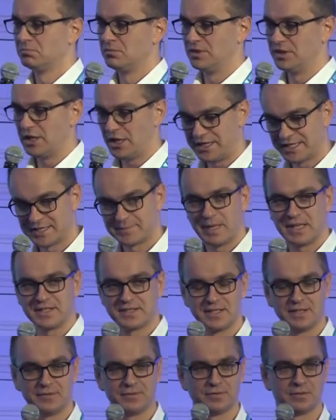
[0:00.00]
not
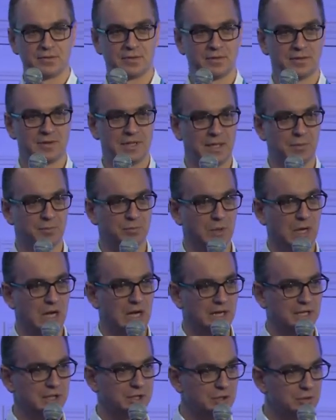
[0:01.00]
expensive, that
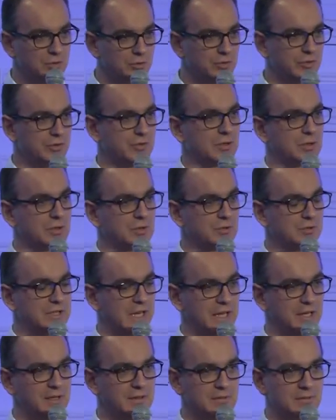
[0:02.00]
are used
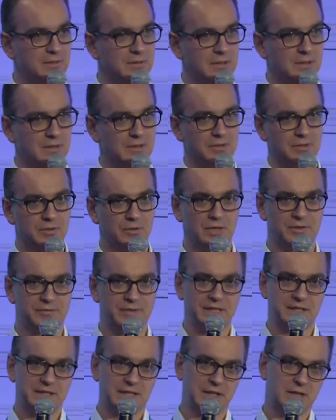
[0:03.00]
today. So if
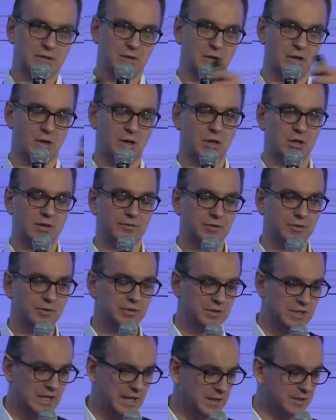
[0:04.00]
I take all of you
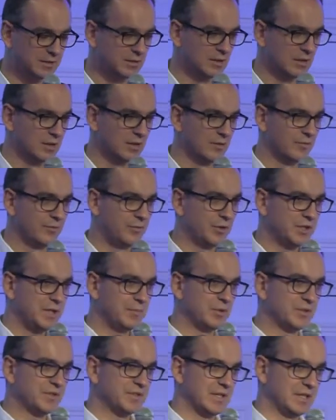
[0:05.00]
today,
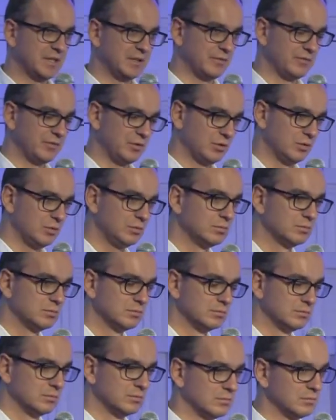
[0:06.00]
40% of you
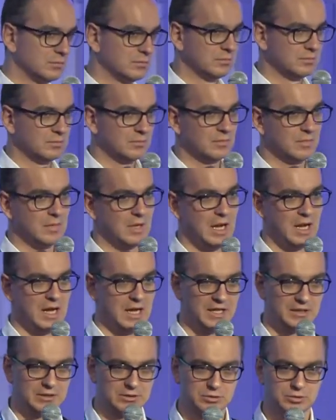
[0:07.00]

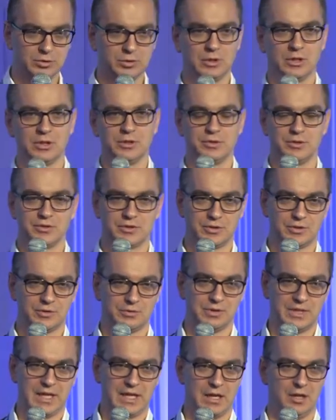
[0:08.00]
are Google users
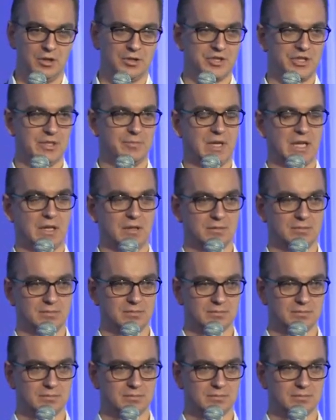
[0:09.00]
today on Gmail.